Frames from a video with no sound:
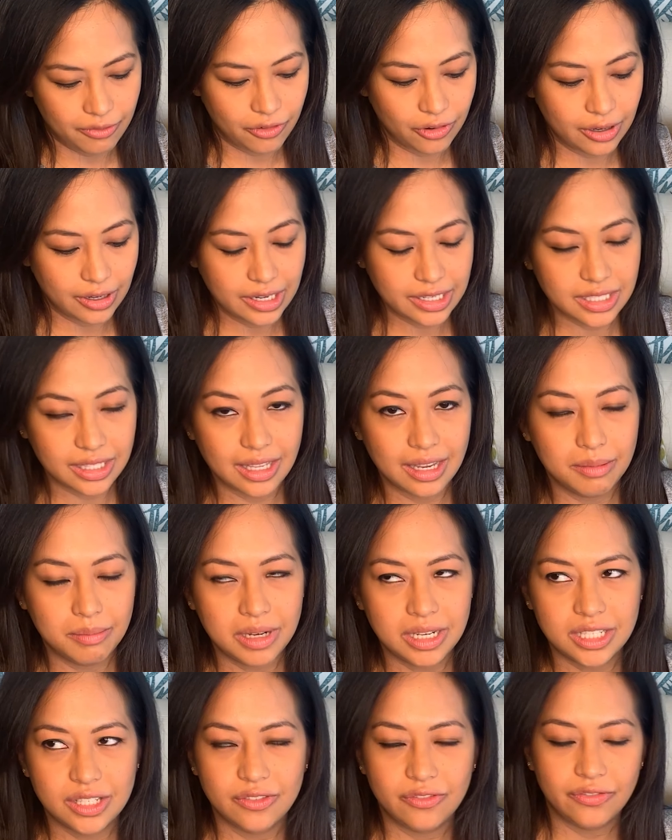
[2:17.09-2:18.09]
For us, that
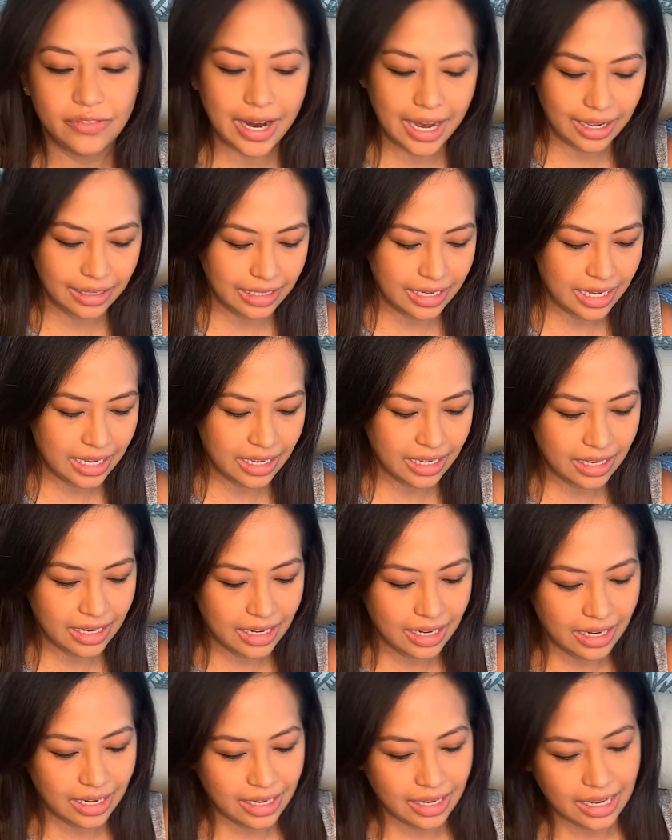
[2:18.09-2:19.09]
means filing
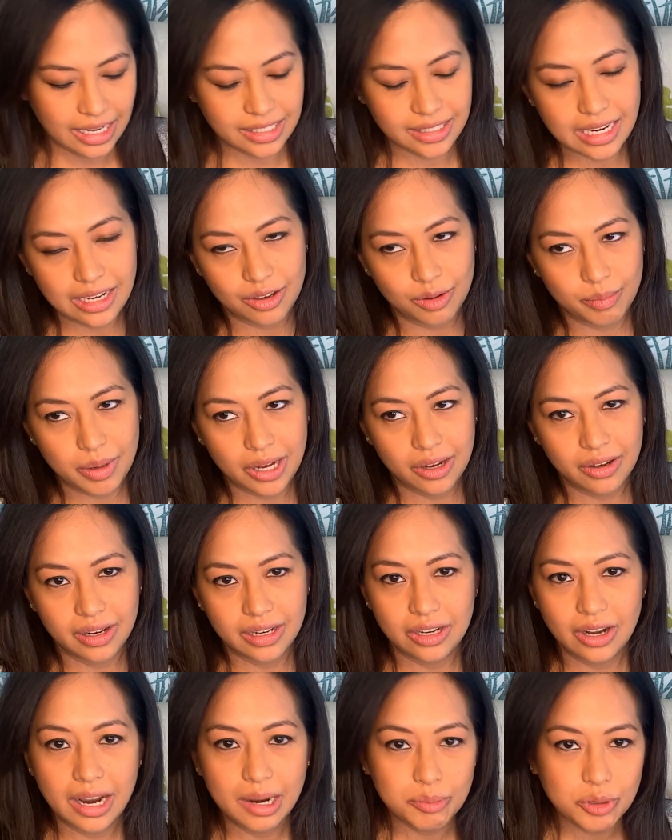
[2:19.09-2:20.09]
a second parent
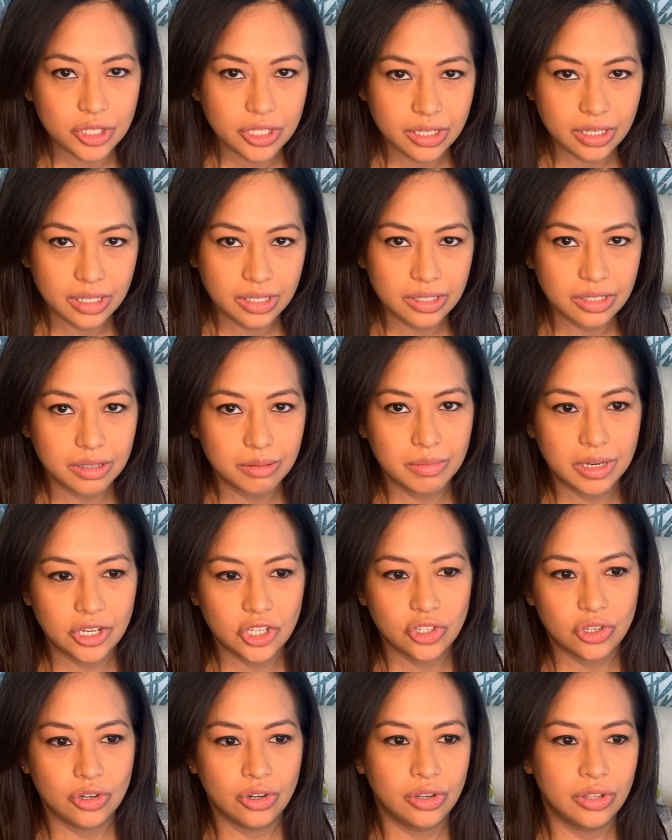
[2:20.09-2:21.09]
adoption to make
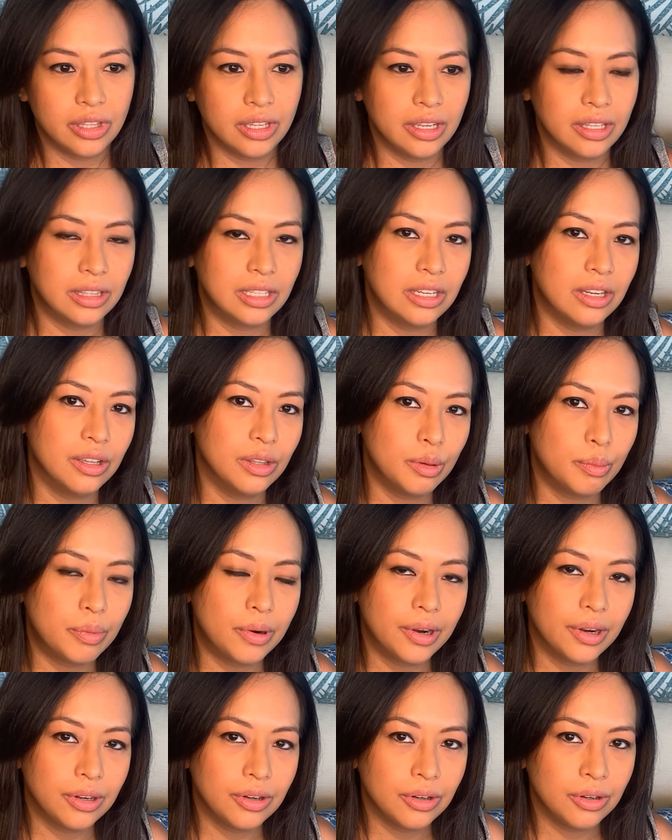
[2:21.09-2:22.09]
sure that the other
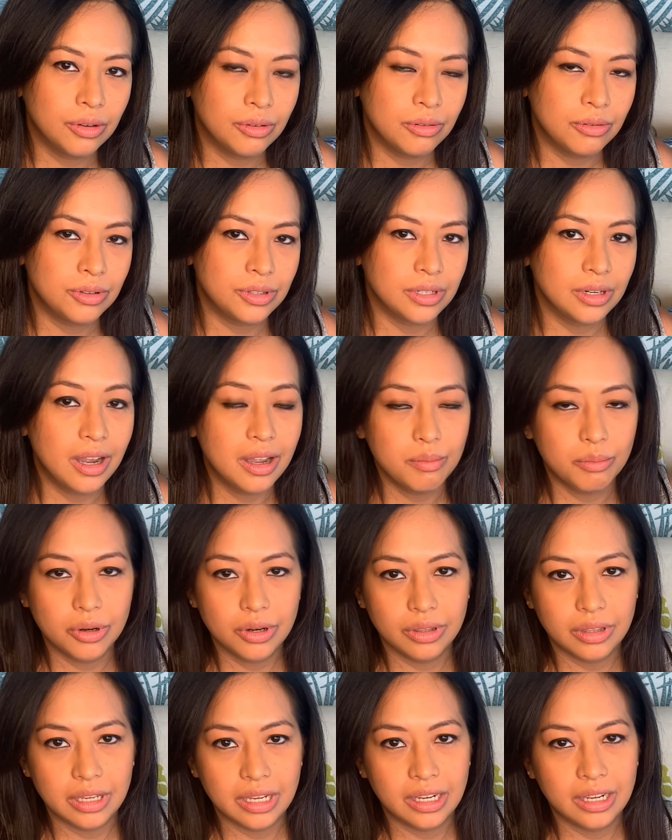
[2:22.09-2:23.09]
partner who's
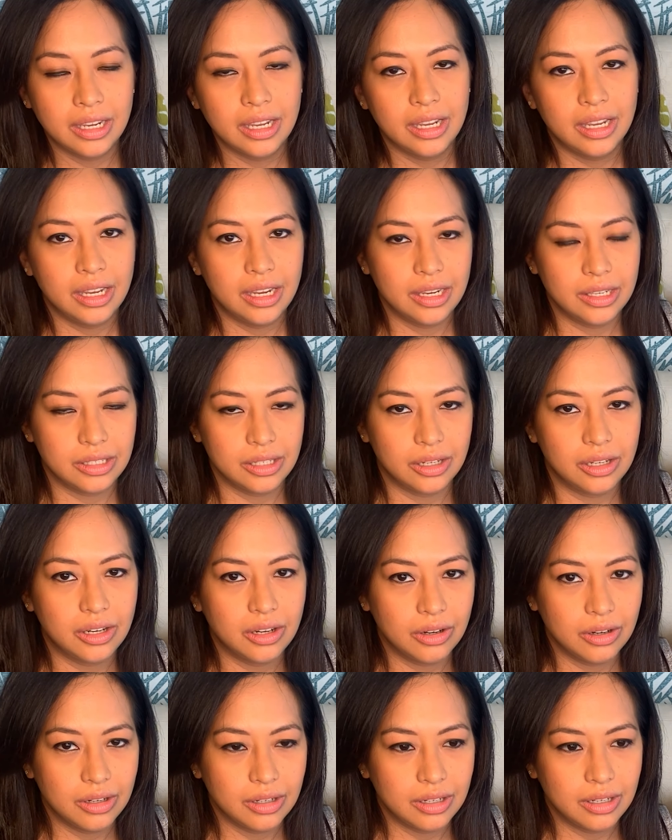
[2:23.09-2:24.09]
non-birthing is
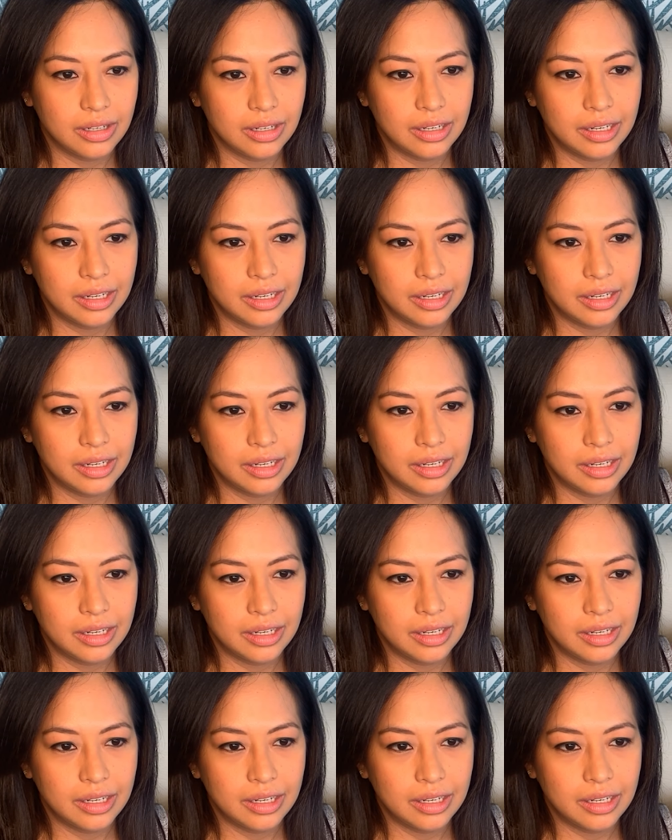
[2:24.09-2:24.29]
secured.